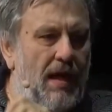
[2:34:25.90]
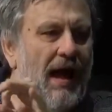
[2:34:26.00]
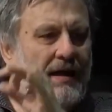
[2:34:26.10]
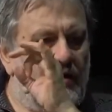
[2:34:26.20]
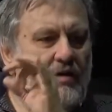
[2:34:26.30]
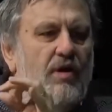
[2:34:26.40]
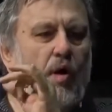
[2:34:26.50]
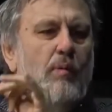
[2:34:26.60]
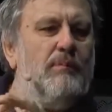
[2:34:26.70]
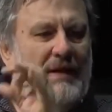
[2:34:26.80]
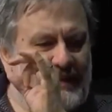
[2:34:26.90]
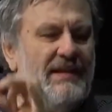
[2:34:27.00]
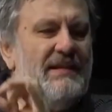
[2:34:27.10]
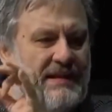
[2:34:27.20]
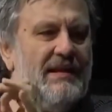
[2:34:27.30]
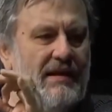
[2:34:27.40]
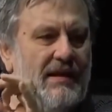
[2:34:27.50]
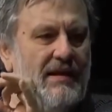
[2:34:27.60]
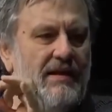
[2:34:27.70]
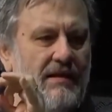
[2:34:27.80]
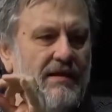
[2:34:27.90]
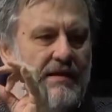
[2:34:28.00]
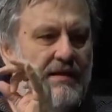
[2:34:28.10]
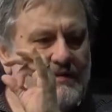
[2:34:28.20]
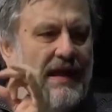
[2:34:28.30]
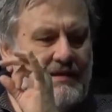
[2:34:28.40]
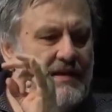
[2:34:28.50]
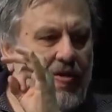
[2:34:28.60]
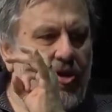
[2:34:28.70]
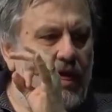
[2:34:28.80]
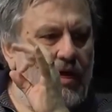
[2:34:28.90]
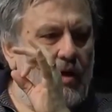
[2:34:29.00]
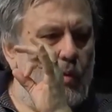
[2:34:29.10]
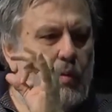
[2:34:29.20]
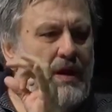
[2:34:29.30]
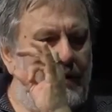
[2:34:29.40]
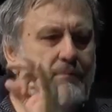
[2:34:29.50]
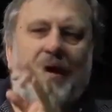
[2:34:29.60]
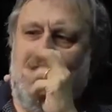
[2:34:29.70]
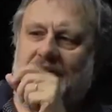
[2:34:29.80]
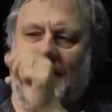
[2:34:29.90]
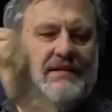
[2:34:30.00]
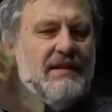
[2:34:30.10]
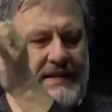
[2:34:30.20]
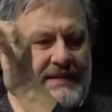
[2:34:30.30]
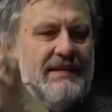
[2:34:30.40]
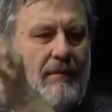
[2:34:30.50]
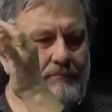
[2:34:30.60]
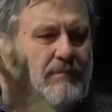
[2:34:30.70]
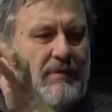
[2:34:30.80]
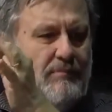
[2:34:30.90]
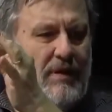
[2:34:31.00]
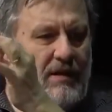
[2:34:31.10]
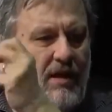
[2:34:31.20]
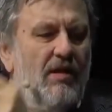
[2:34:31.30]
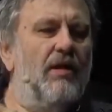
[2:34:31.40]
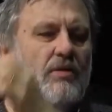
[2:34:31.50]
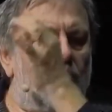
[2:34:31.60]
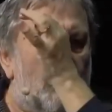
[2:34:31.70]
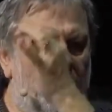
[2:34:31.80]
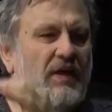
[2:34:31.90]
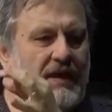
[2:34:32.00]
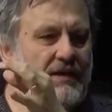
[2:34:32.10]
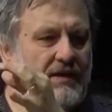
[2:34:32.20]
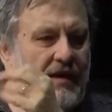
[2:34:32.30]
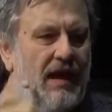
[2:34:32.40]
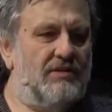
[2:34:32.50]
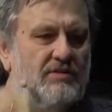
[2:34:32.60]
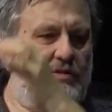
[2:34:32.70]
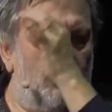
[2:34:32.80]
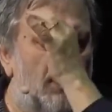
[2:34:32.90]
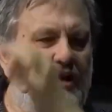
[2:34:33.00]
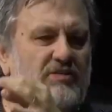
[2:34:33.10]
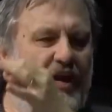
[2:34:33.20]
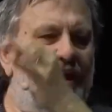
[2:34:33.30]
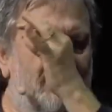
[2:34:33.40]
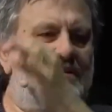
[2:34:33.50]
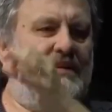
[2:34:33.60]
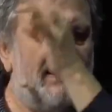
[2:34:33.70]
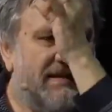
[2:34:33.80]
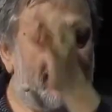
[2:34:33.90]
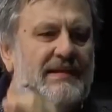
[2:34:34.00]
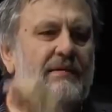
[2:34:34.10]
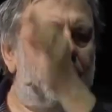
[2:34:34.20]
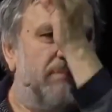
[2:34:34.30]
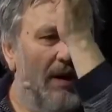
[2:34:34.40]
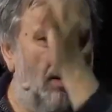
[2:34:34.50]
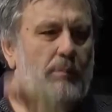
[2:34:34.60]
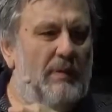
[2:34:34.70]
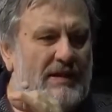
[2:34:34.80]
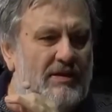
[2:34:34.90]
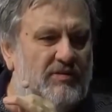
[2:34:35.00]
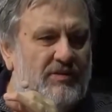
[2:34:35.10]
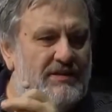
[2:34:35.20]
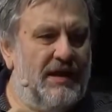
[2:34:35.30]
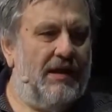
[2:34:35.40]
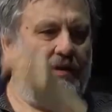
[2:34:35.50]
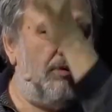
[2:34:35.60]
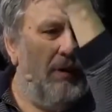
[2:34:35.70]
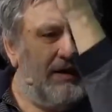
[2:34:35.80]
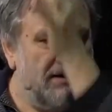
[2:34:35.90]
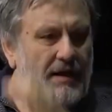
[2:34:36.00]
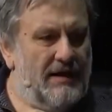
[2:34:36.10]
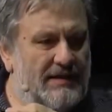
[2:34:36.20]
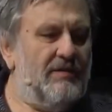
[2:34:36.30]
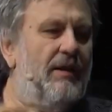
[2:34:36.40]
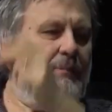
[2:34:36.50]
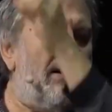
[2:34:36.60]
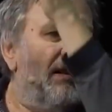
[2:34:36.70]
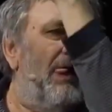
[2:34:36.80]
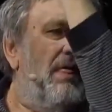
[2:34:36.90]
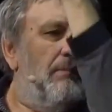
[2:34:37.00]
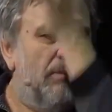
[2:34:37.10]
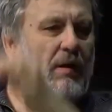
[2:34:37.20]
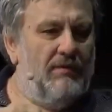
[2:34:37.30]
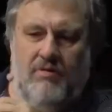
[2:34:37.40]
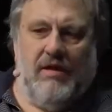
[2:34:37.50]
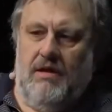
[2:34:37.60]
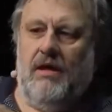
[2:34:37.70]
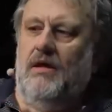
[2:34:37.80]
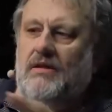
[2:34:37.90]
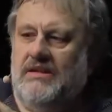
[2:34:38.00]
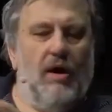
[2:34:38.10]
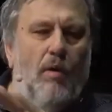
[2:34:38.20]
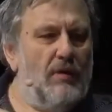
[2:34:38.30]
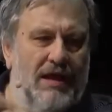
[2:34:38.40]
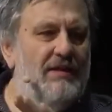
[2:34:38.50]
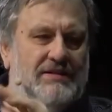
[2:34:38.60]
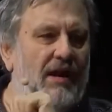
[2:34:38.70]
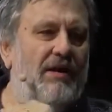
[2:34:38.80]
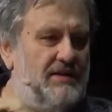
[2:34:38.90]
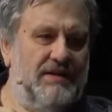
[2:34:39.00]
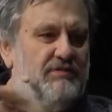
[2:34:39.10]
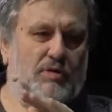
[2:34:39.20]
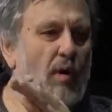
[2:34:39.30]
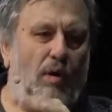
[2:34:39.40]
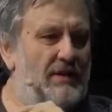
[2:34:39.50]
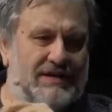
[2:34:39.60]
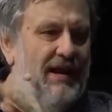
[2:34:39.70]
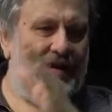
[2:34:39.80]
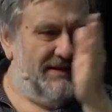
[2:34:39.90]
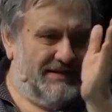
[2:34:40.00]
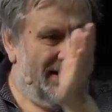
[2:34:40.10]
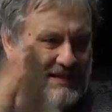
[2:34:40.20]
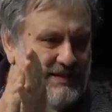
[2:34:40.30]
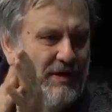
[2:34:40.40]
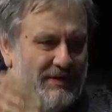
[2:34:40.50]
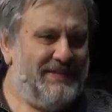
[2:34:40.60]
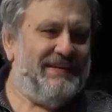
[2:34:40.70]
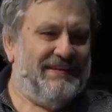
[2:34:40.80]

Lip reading: I hope sincerely that we made at least some people to think and to reject this simple opposition. There are quite reasonable, well, the only alternative to alt-right is not